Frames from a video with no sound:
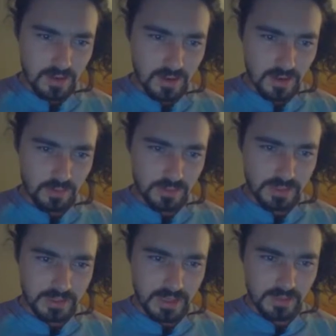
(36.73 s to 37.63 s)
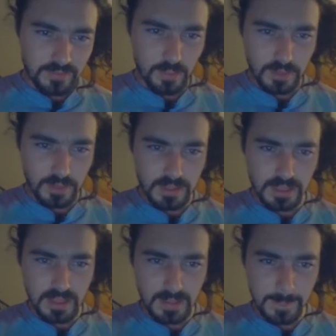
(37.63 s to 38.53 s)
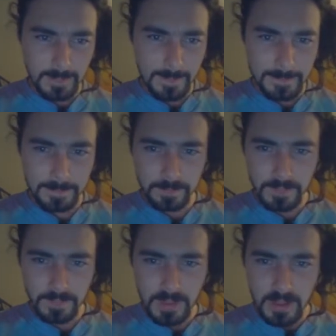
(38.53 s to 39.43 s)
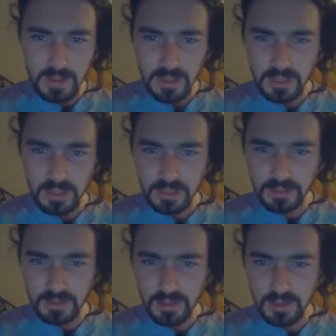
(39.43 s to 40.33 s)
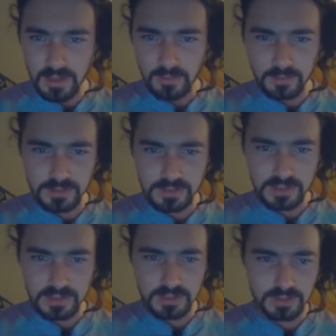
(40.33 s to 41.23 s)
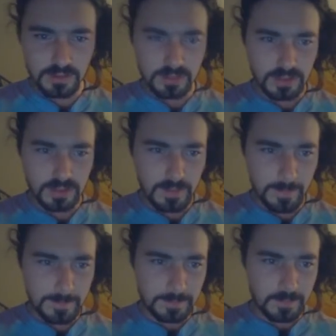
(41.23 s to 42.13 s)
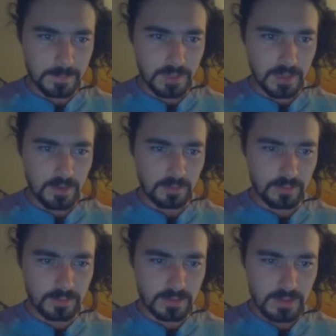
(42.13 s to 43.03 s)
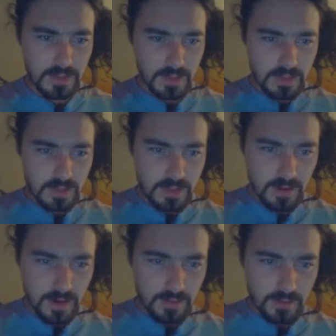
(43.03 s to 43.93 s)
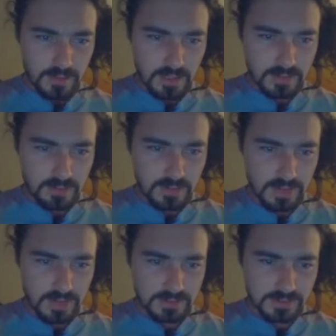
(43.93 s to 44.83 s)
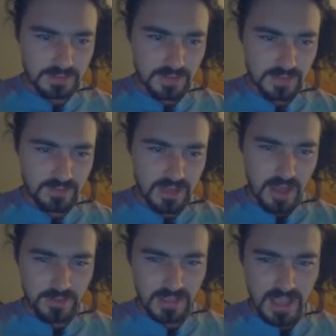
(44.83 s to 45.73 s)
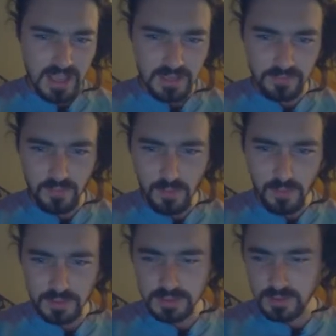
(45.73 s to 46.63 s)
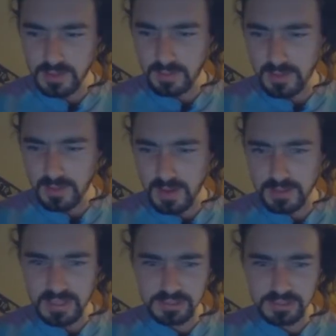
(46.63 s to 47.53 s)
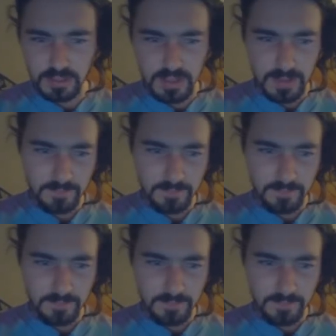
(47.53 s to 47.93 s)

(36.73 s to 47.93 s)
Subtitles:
Oakland, California today, and we're just going to search. We got Oakland. All right, we got a 2007 Audi A4 showed up yesterday.